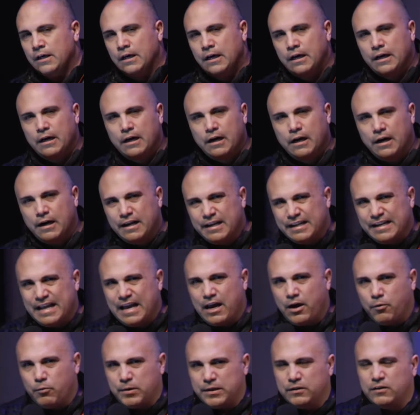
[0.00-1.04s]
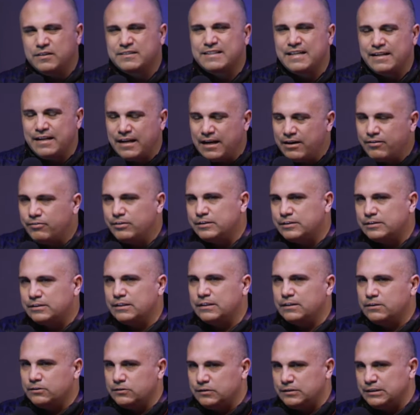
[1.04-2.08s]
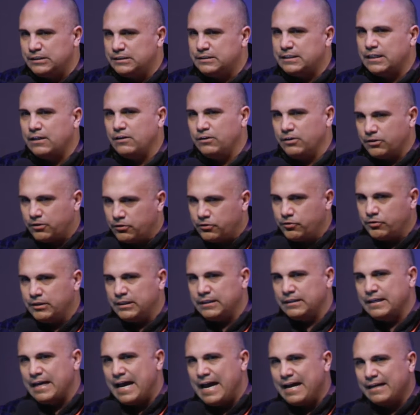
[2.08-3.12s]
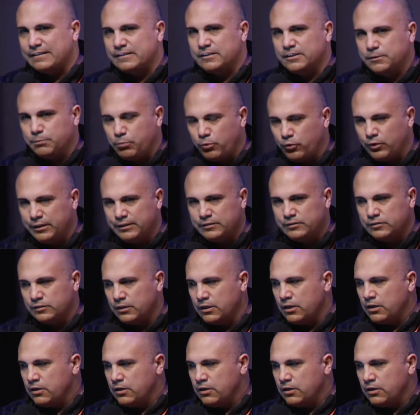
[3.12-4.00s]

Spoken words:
and how we looked at every single detail, including the access points,